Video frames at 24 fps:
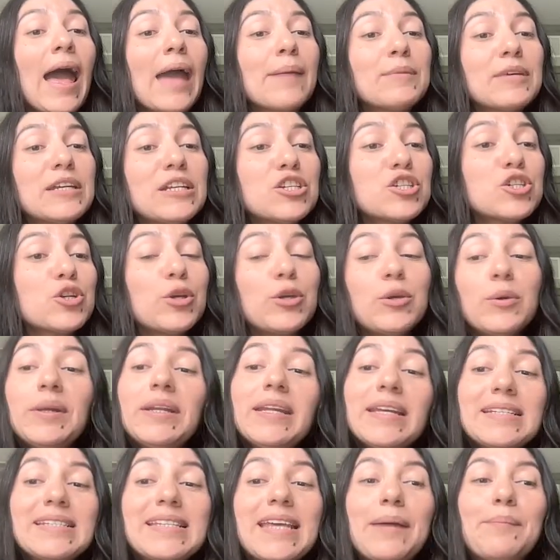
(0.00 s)
I'm going to show you an
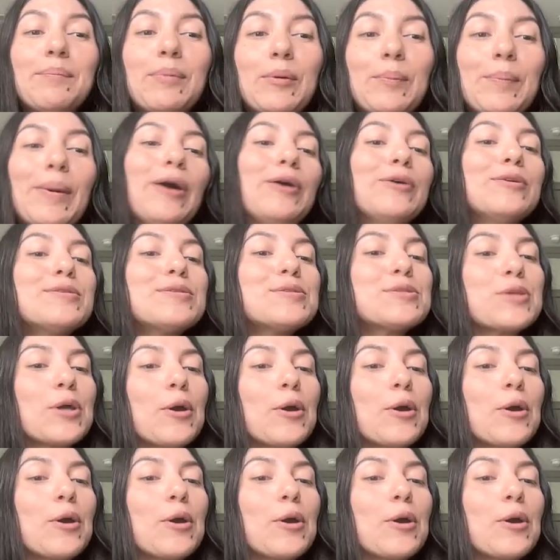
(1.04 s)
example post.